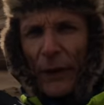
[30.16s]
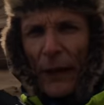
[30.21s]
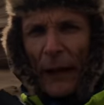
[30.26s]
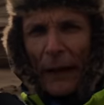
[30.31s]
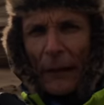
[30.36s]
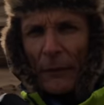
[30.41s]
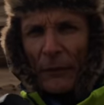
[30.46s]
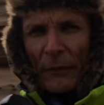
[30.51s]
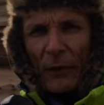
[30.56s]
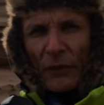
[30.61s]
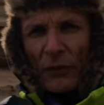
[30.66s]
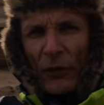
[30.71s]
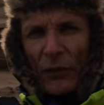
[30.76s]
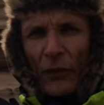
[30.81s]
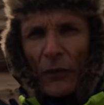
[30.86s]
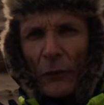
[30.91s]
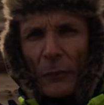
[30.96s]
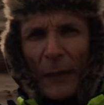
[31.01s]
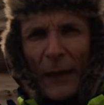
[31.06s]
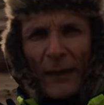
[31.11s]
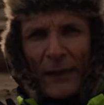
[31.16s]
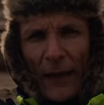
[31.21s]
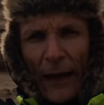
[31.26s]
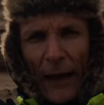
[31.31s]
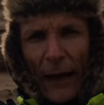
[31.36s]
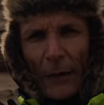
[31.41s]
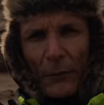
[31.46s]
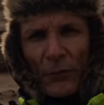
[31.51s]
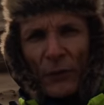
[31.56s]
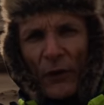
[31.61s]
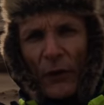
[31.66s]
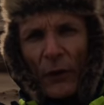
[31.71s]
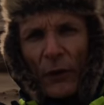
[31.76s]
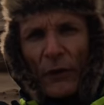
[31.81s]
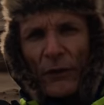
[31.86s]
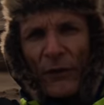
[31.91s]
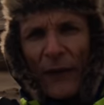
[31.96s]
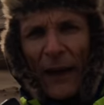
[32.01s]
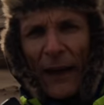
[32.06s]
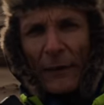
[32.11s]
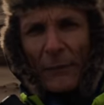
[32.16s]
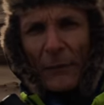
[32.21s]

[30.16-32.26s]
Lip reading: and an F80, along with two zoom